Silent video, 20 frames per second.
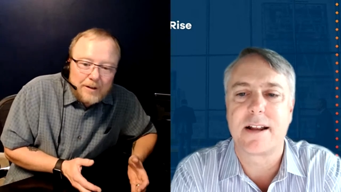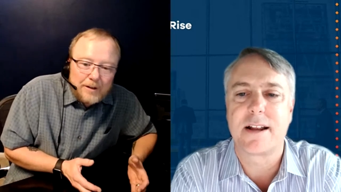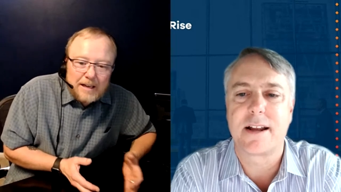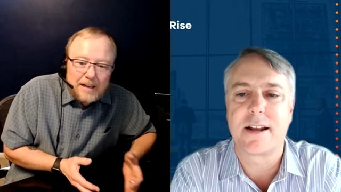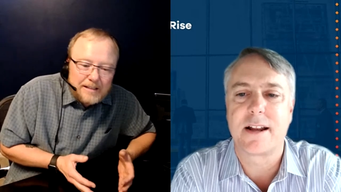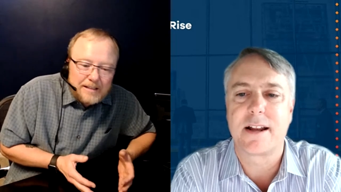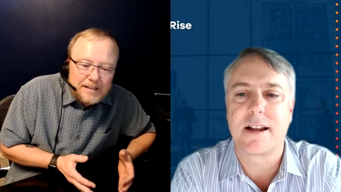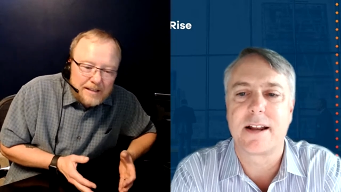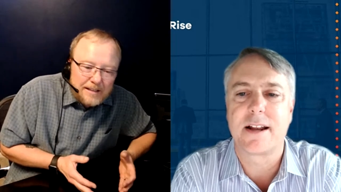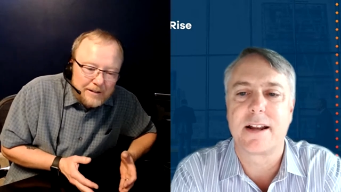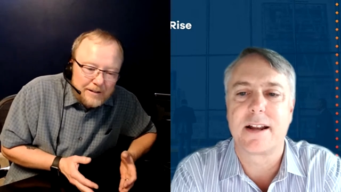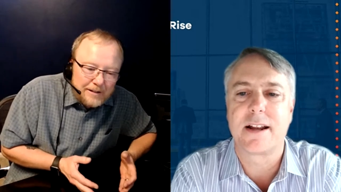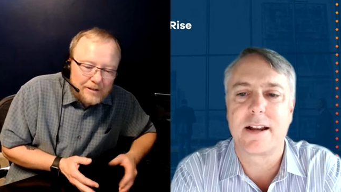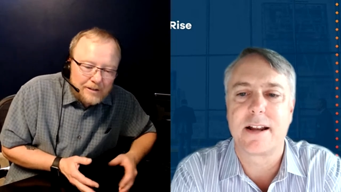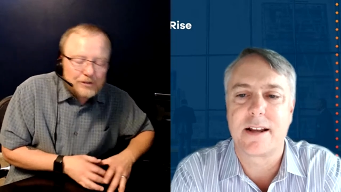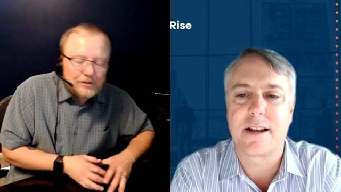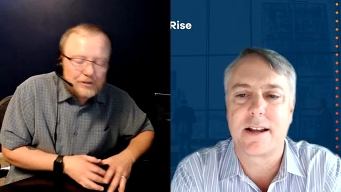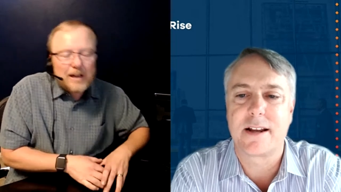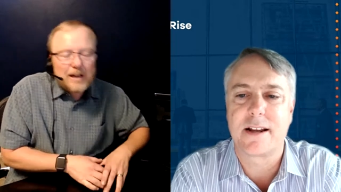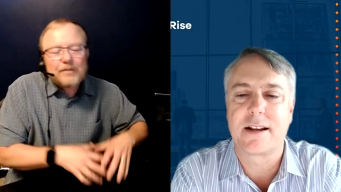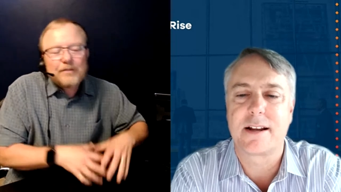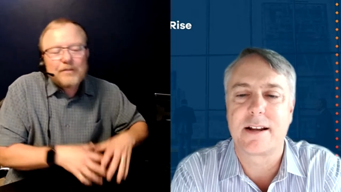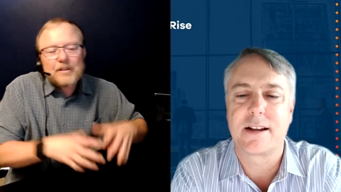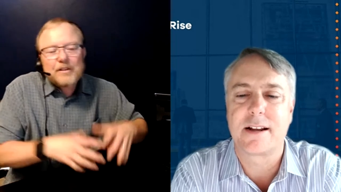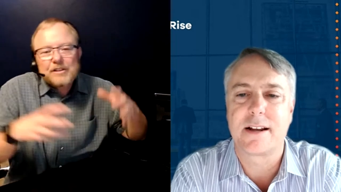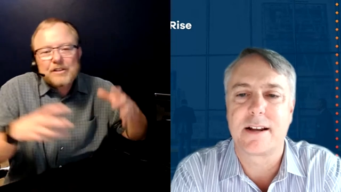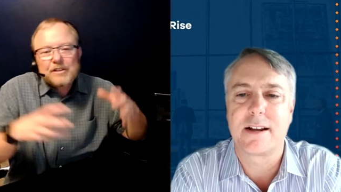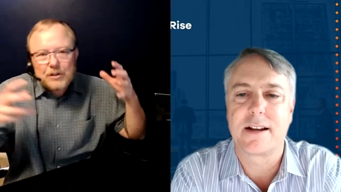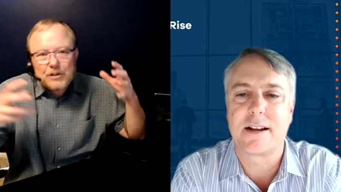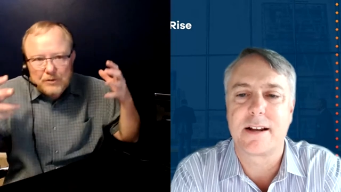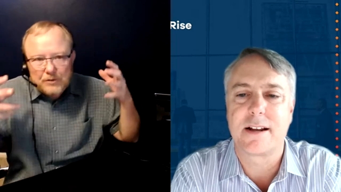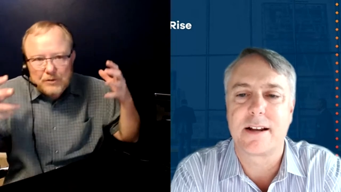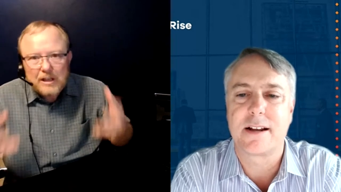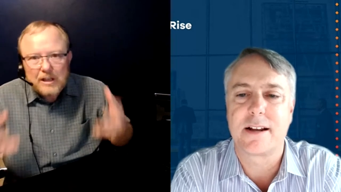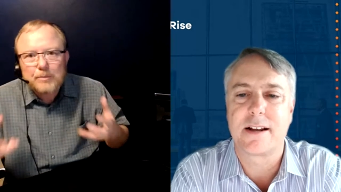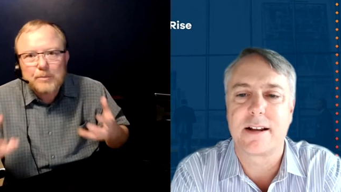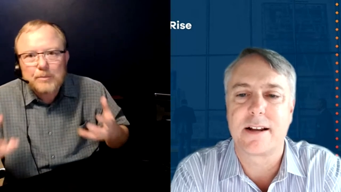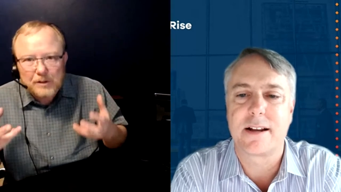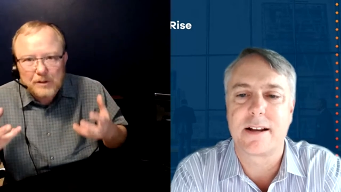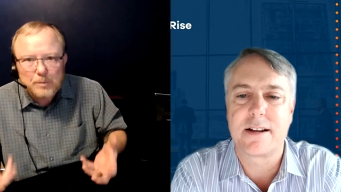Speaker 1: for 18 years. So I have this
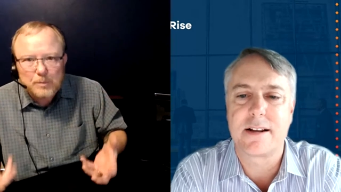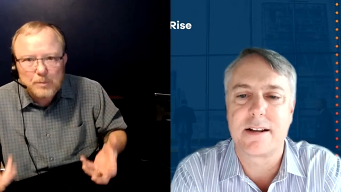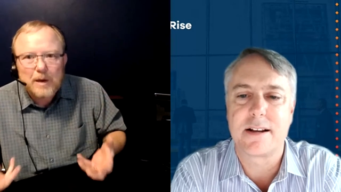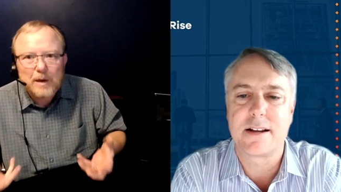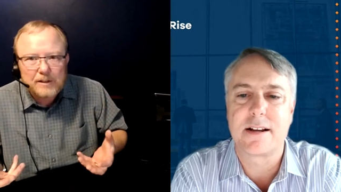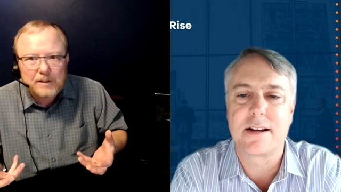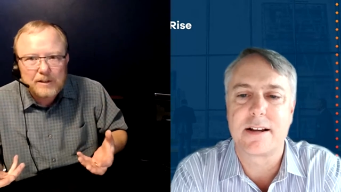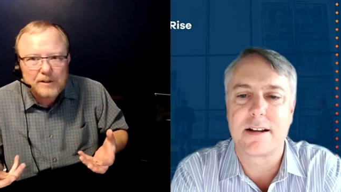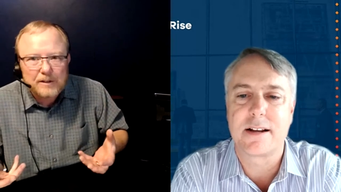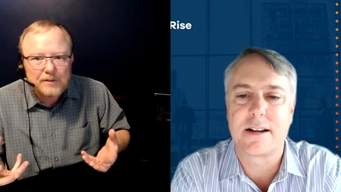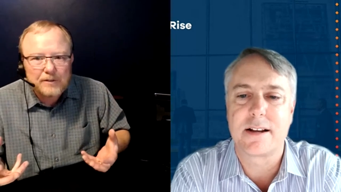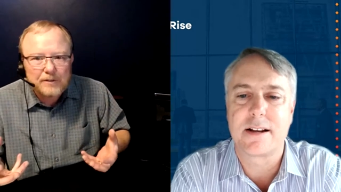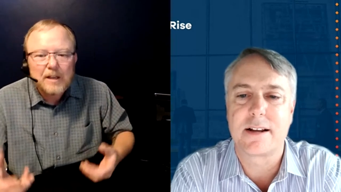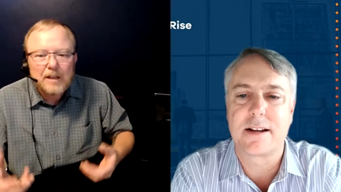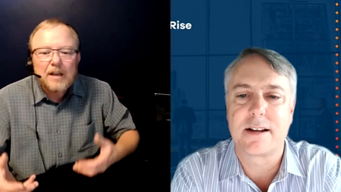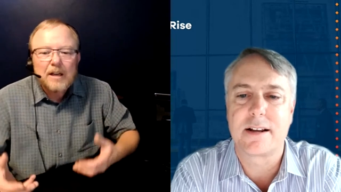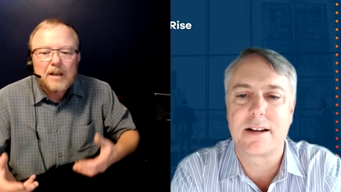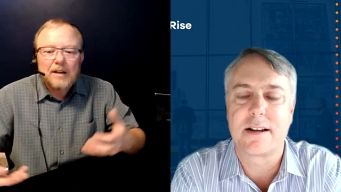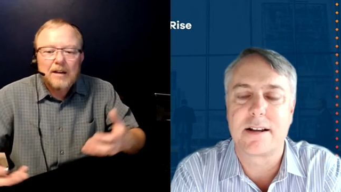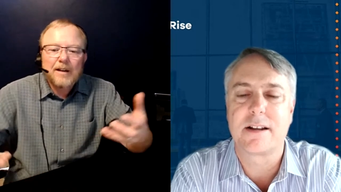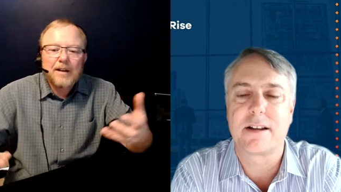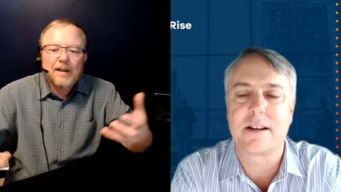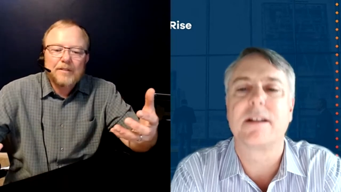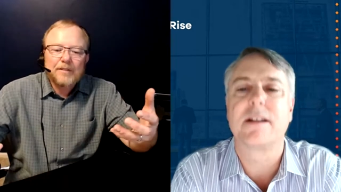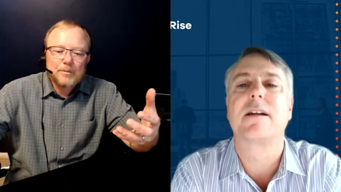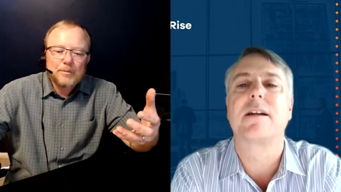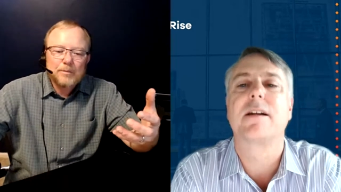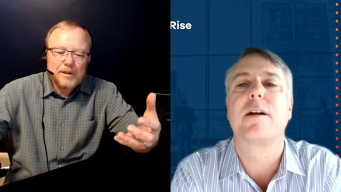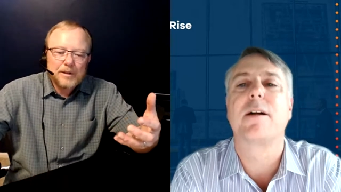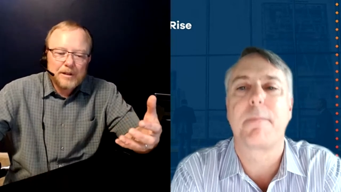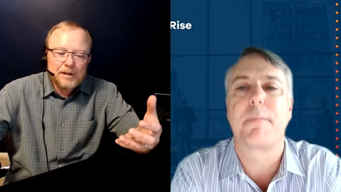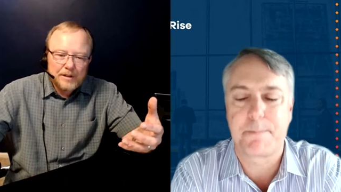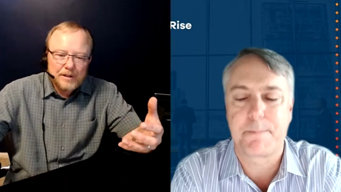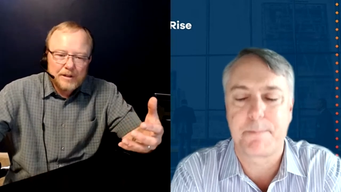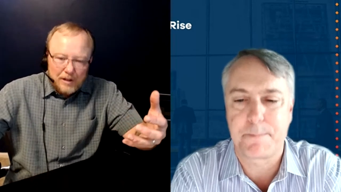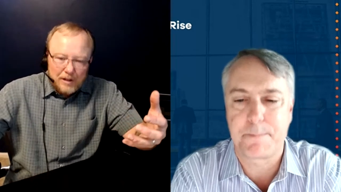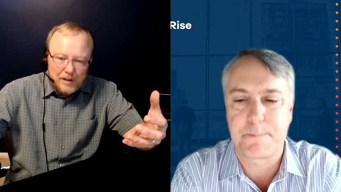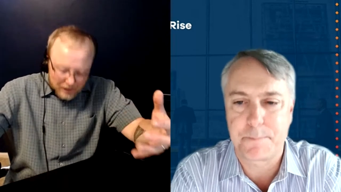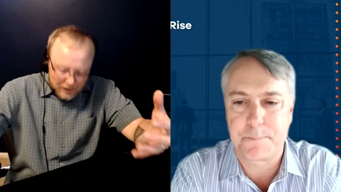unique perspective of having been